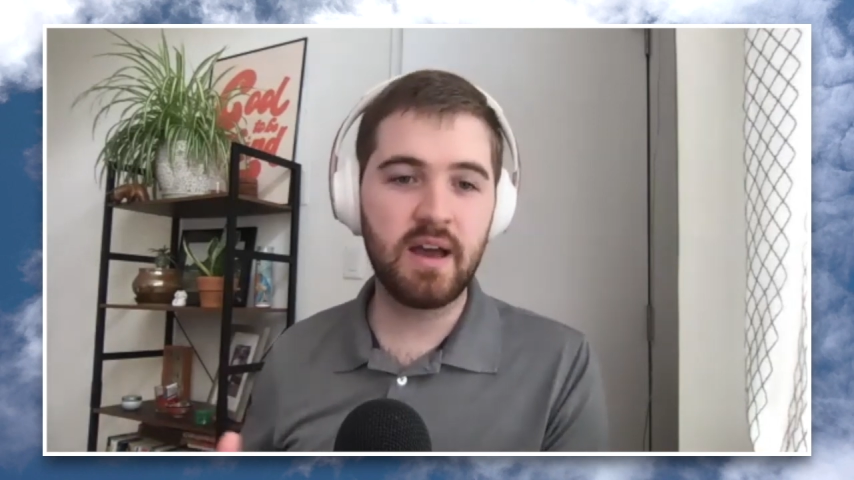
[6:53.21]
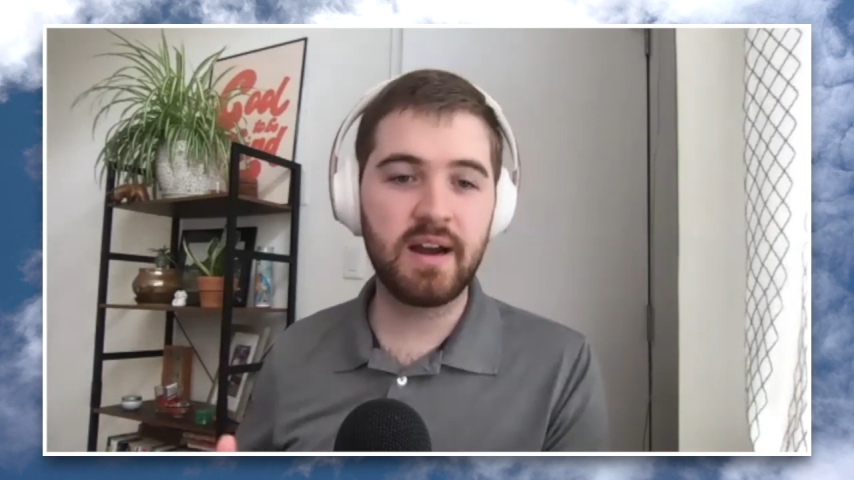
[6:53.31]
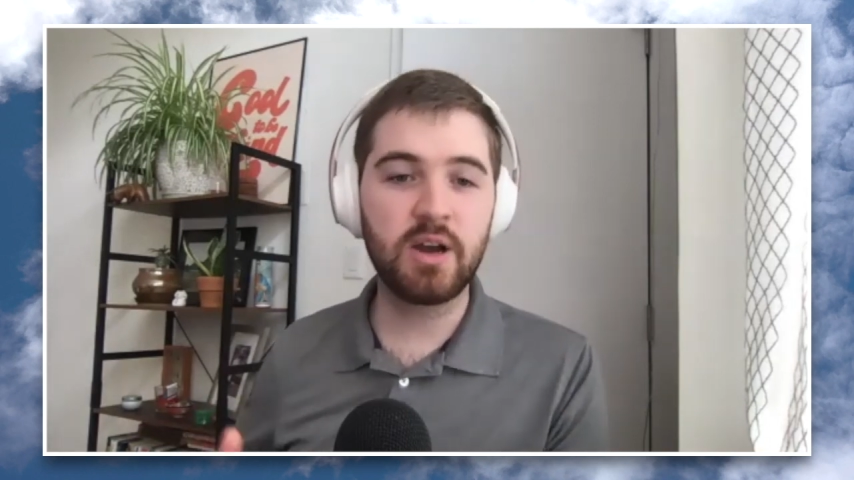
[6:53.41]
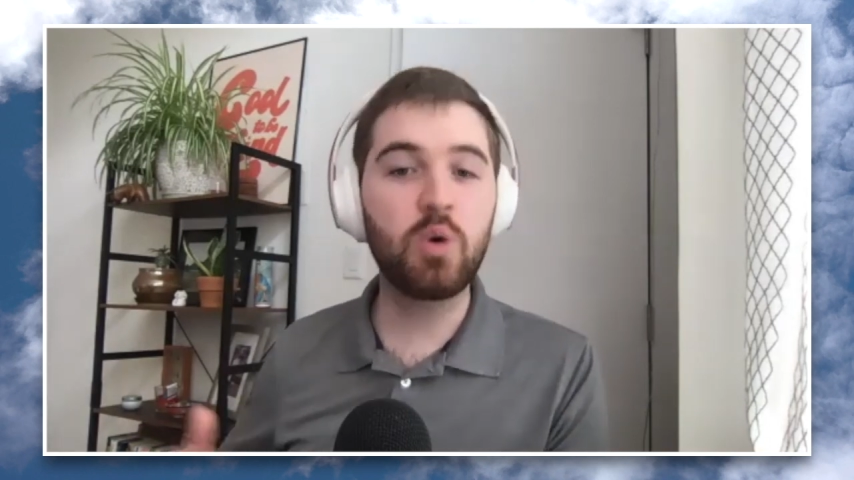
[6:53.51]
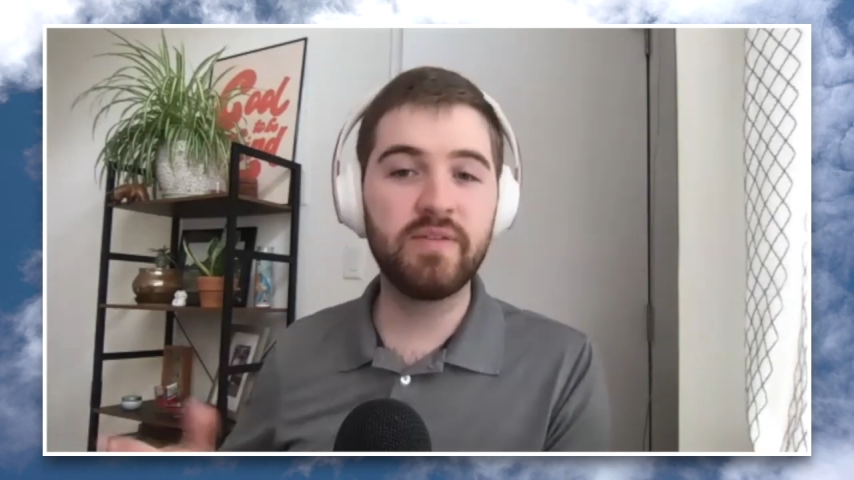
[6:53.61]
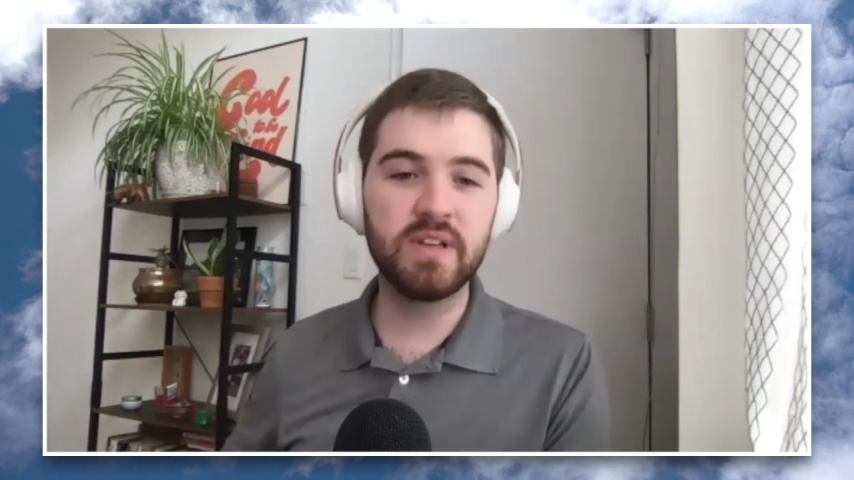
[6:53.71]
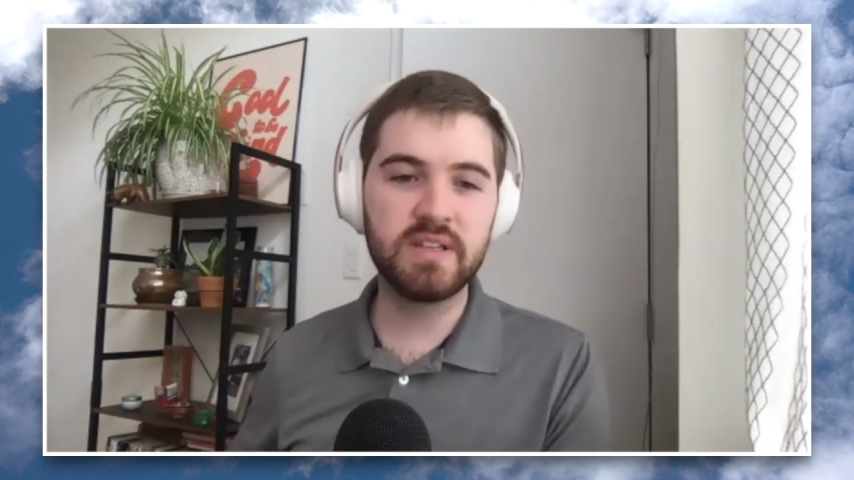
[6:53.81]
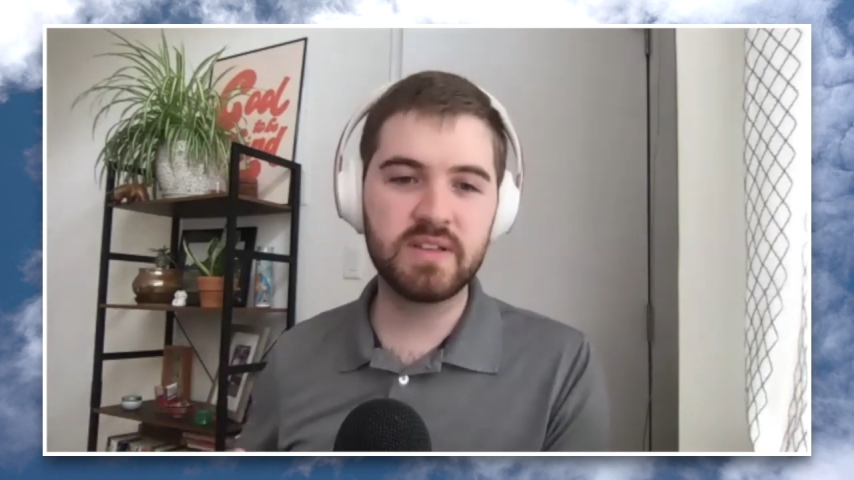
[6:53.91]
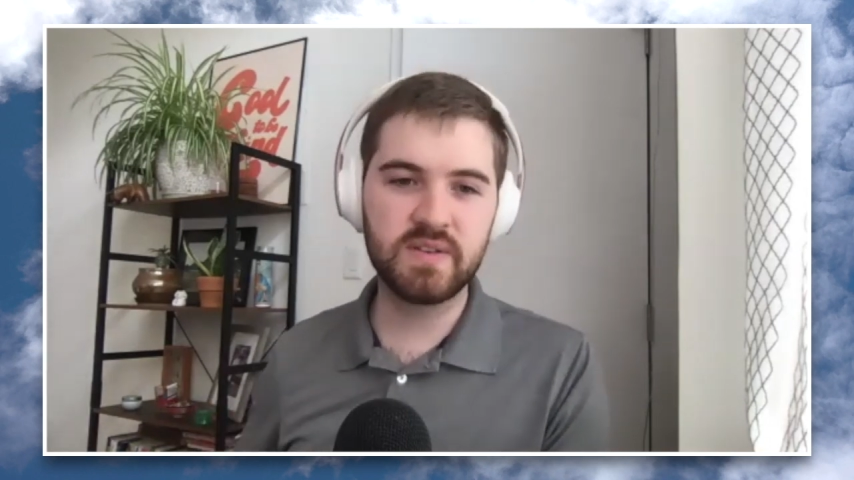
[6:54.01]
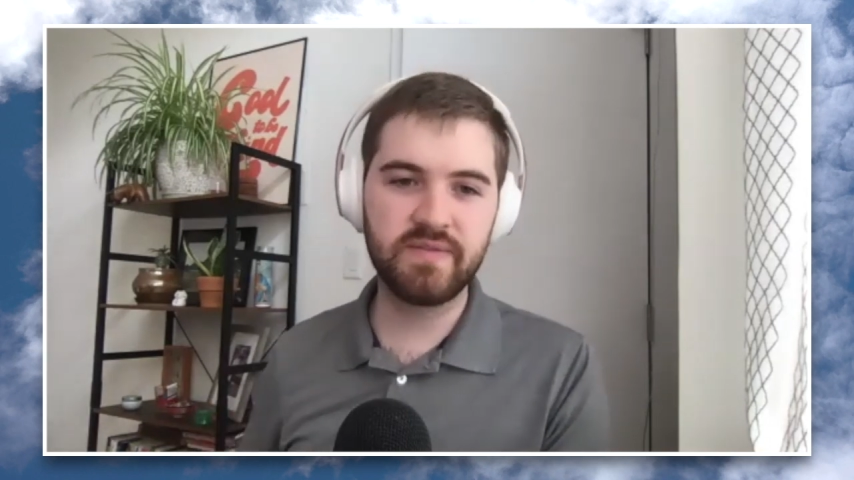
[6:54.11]
an
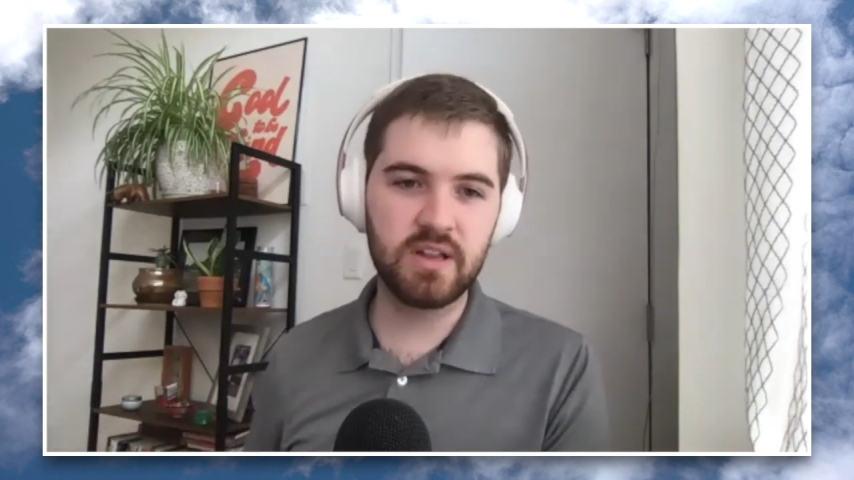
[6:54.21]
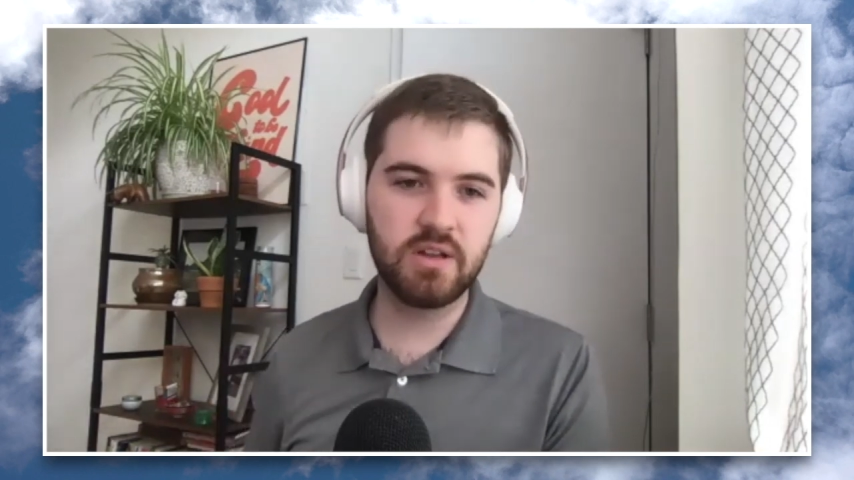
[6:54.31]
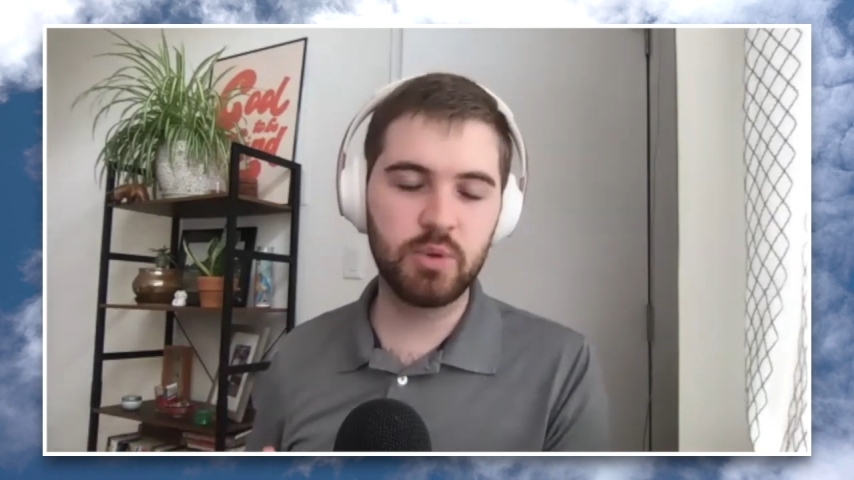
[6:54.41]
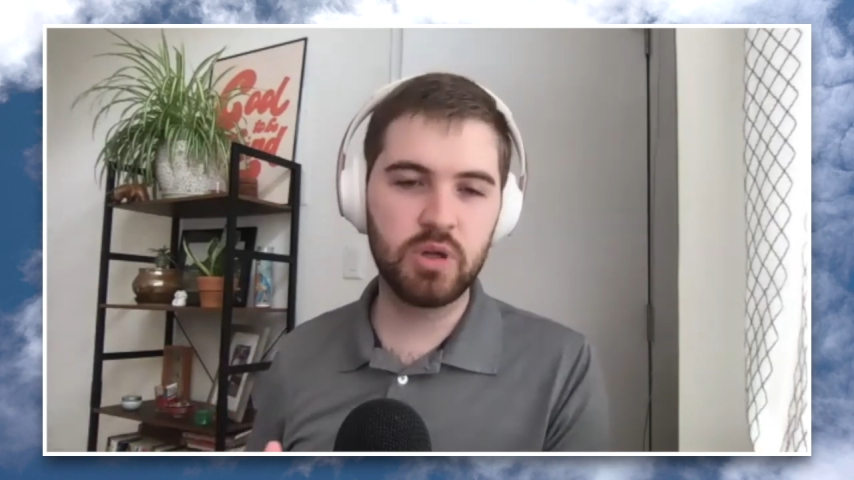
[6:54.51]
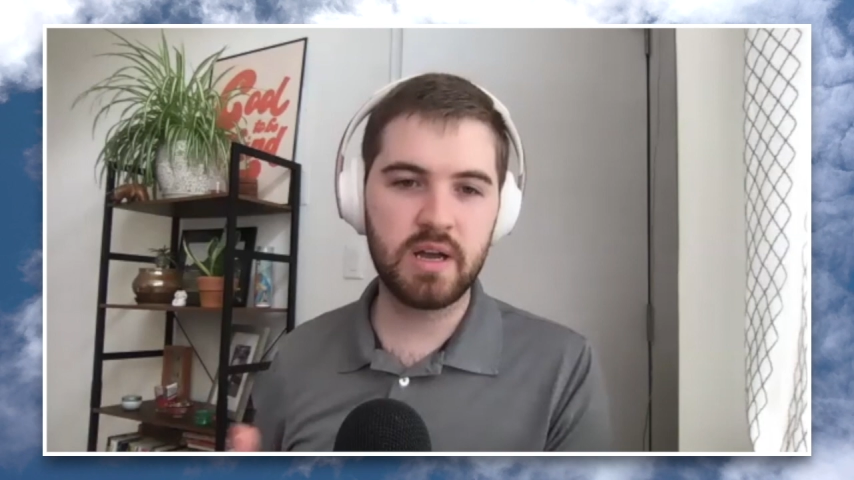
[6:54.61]
equivalent is available